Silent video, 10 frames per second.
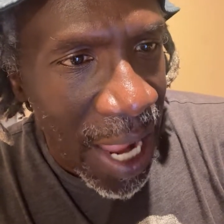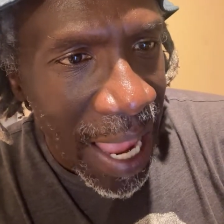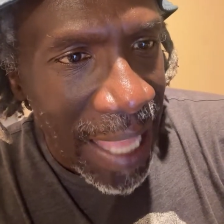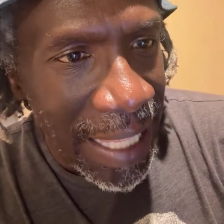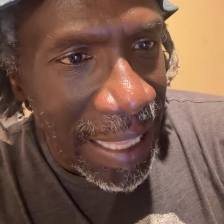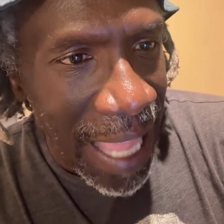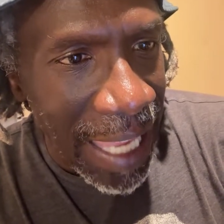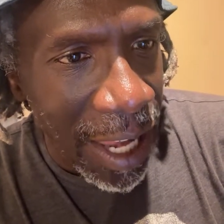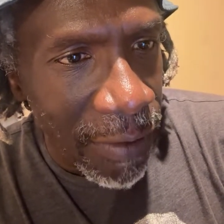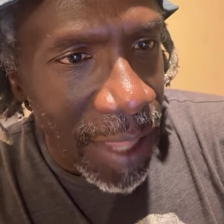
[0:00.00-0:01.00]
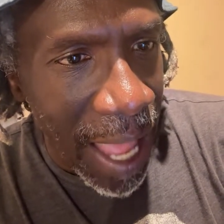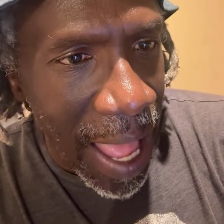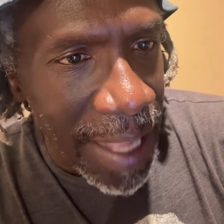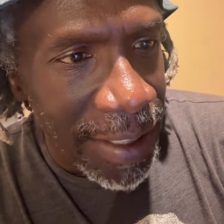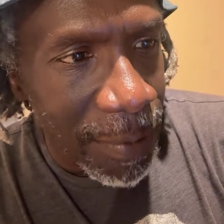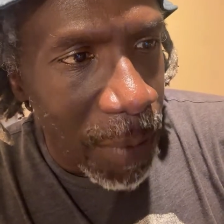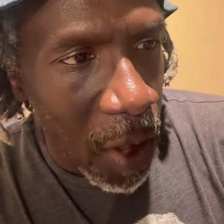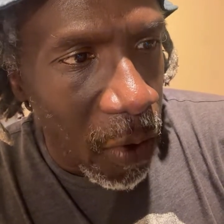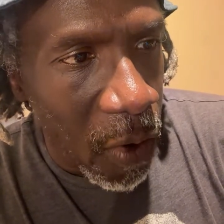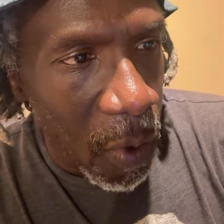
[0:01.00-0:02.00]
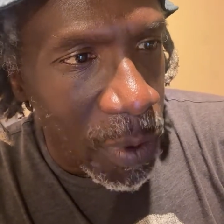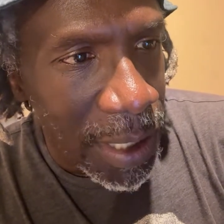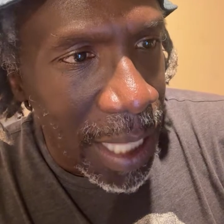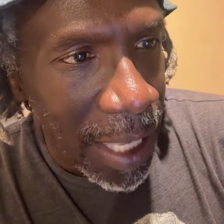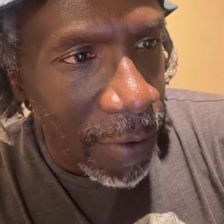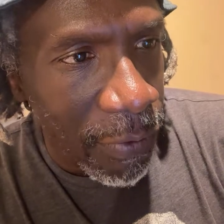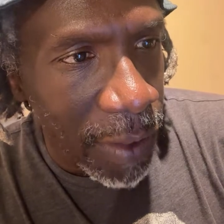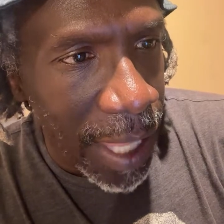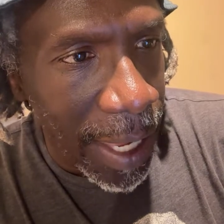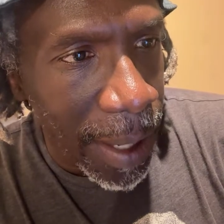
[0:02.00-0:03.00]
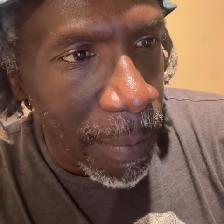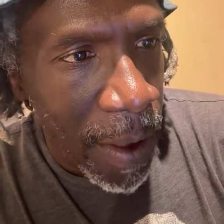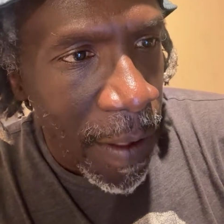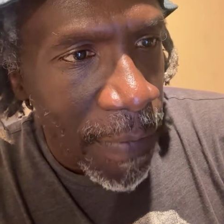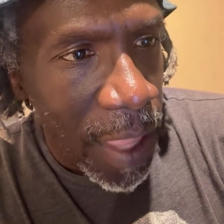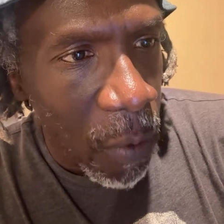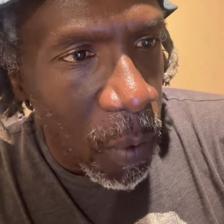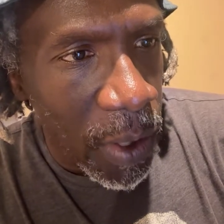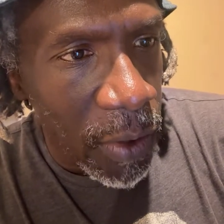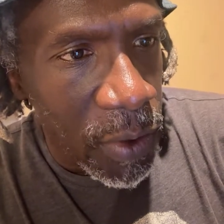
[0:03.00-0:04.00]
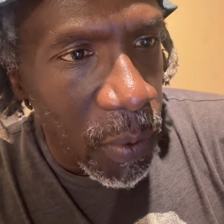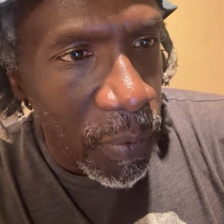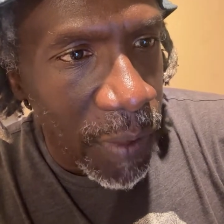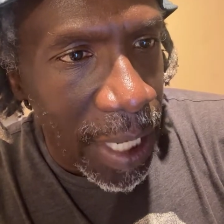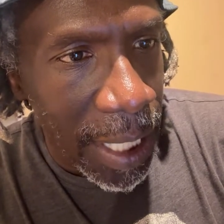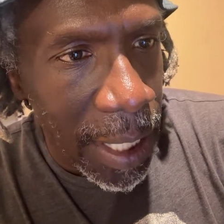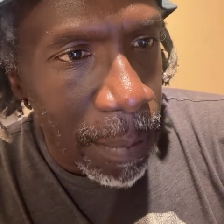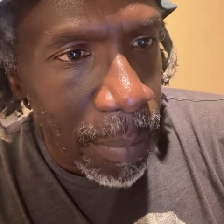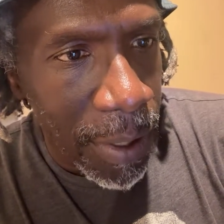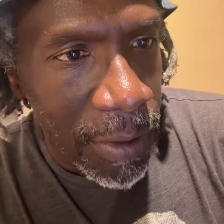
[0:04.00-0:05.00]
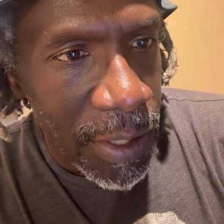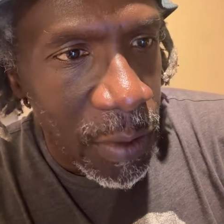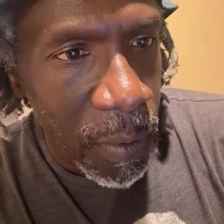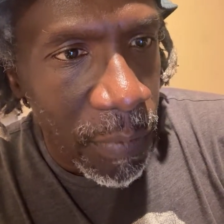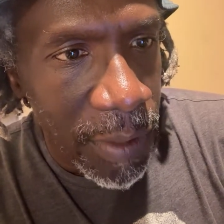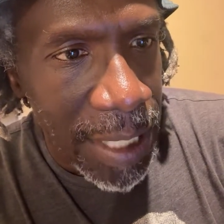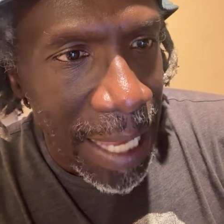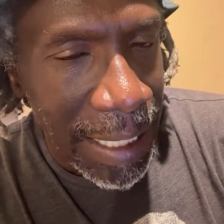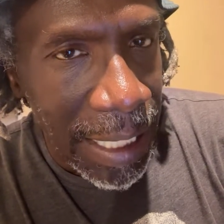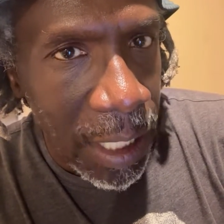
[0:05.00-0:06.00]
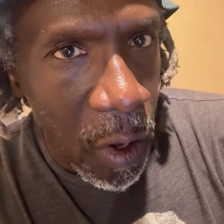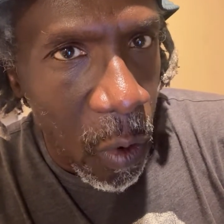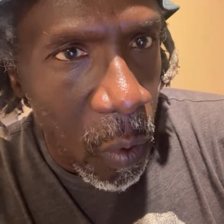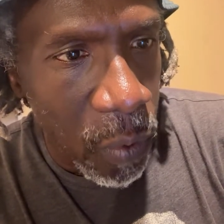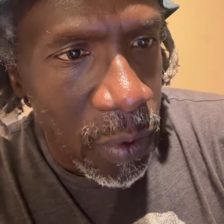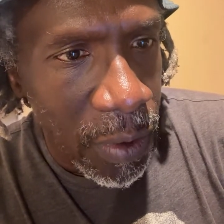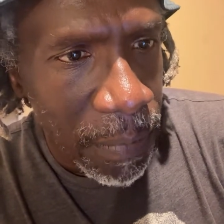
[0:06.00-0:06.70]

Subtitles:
And the light of the eyes of Melkor was like a flame that withers with heat and pierces with a deadly cold.